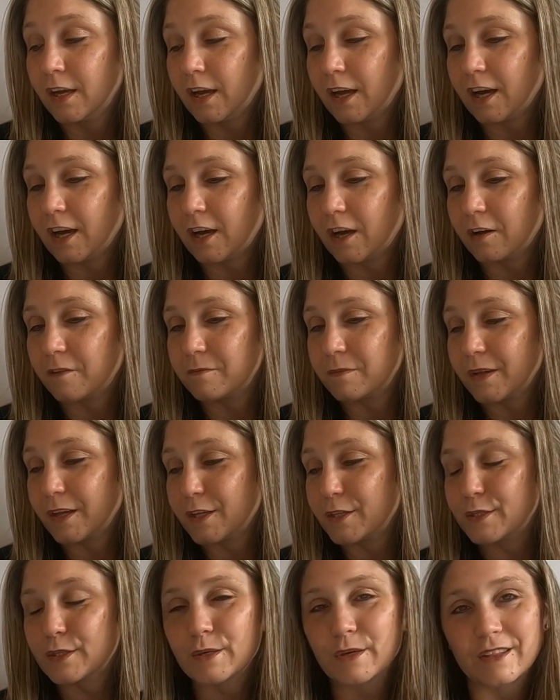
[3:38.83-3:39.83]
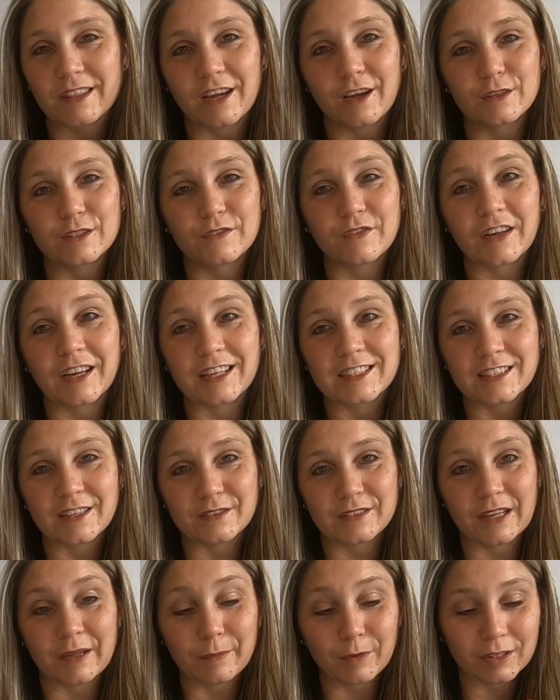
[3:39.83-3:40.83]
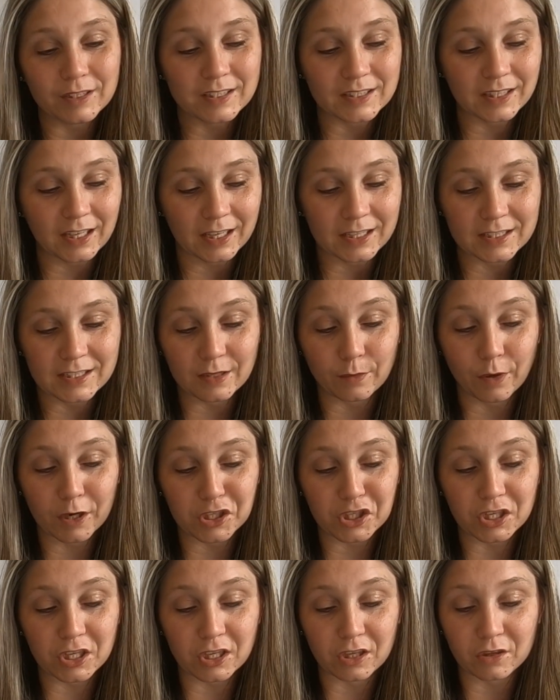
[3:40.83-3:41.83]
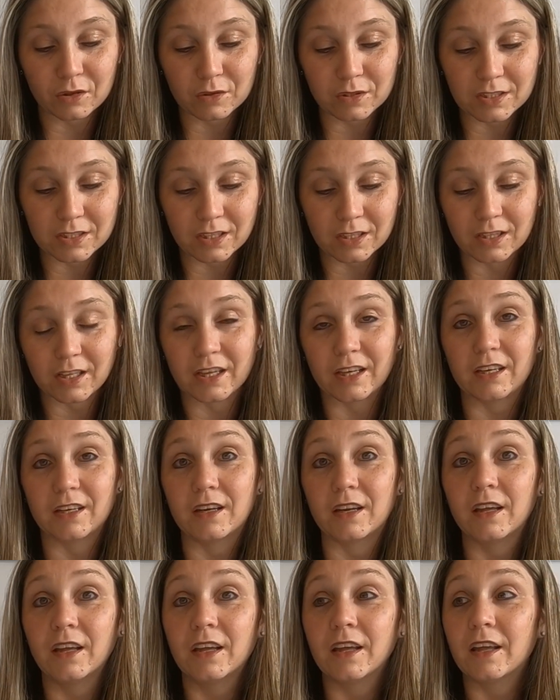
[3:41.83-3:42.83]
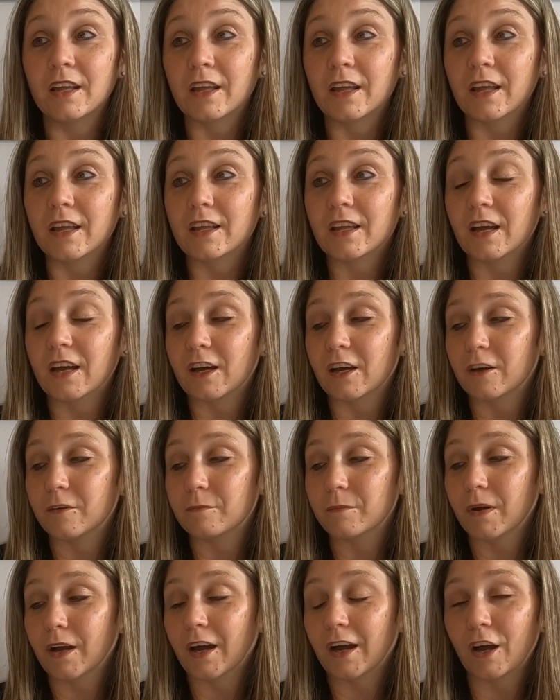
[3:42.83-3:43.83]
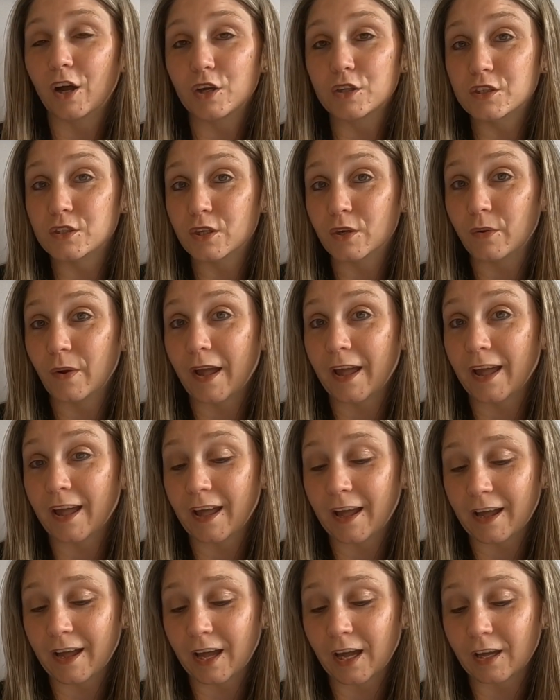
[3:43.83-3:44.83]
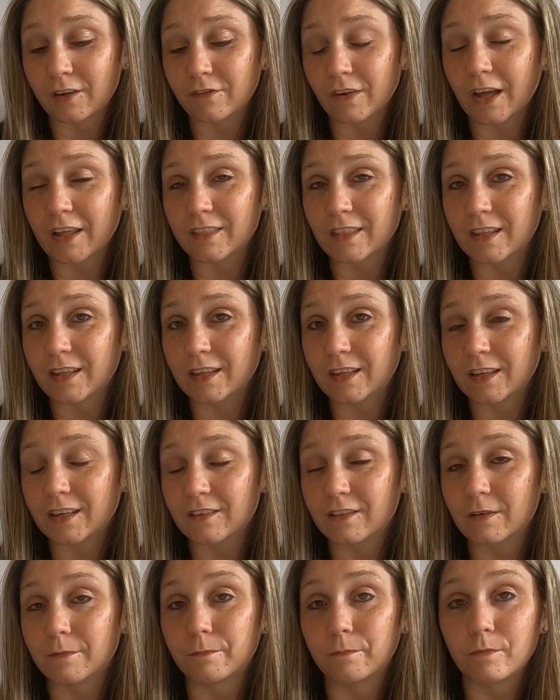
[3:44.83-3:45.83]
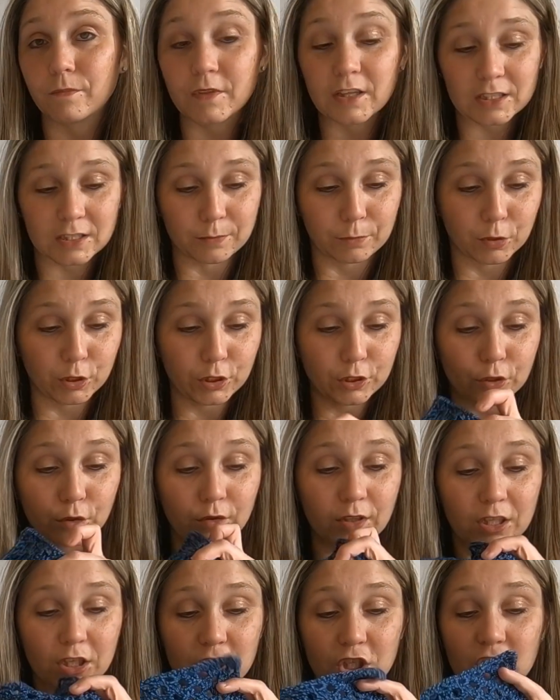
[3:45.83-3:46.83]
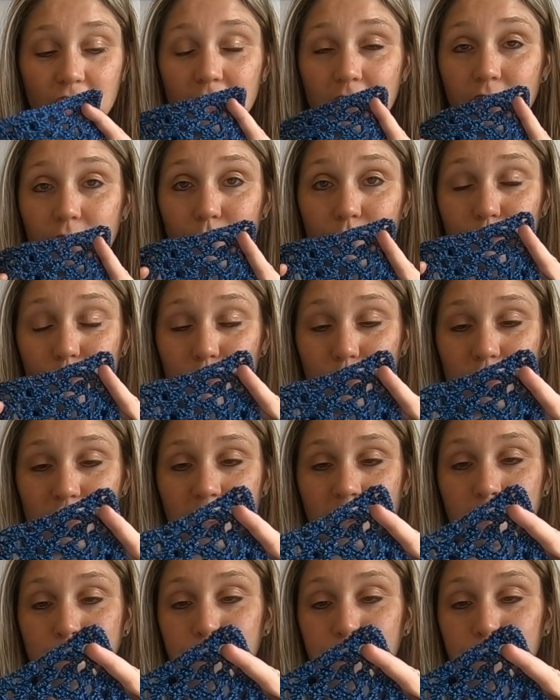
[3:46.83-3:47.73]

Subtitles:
And so I thought it was fun because I was able to kind of see what she used. And then I also have, I think this blue that she used